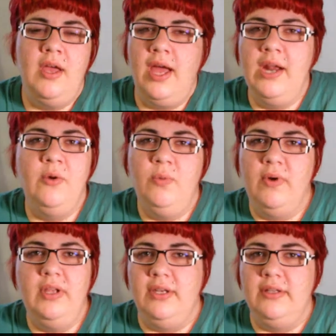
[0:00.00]
I don't
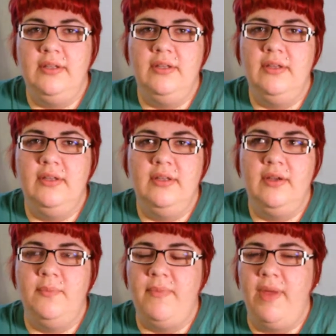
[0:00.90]
want
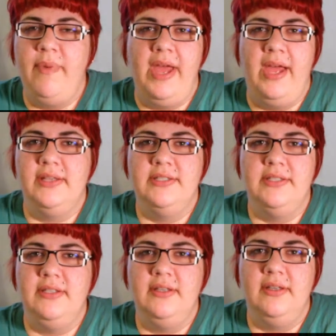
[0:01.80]
my
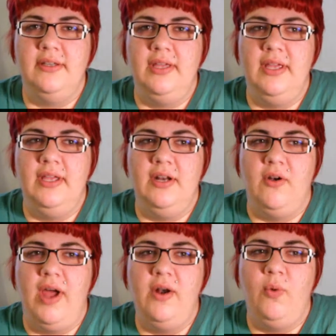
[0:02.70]
past. You know,
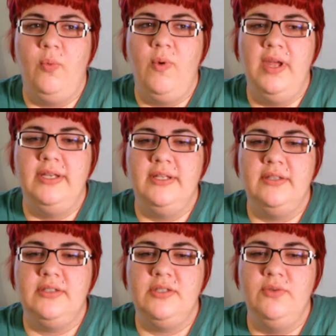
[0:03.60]
I don't want
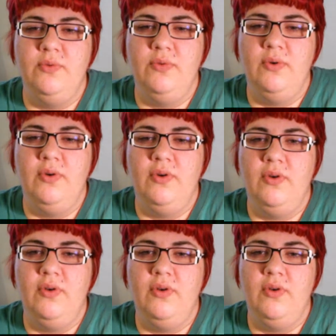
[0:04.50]
to
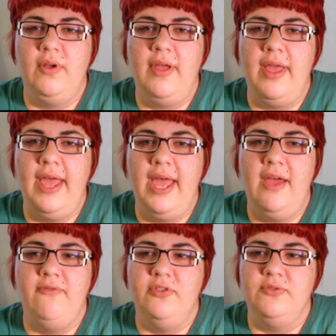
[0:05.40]

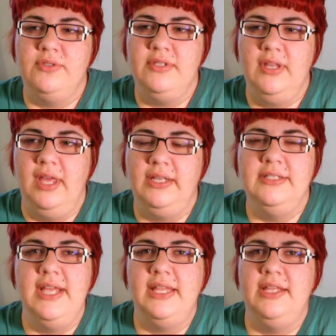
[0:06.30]
have those, like,
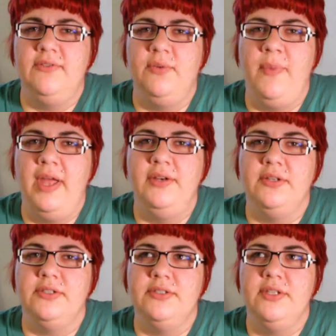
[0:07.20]
daily
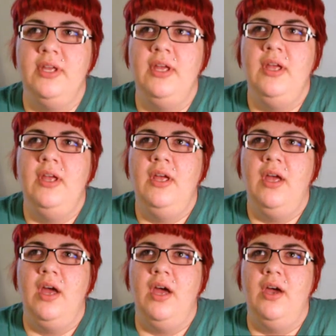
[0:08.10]
reminders
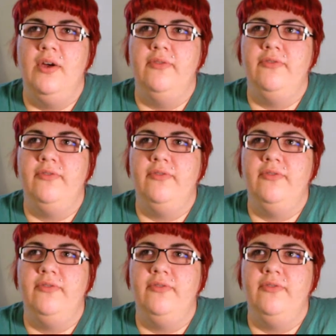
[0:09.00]
of,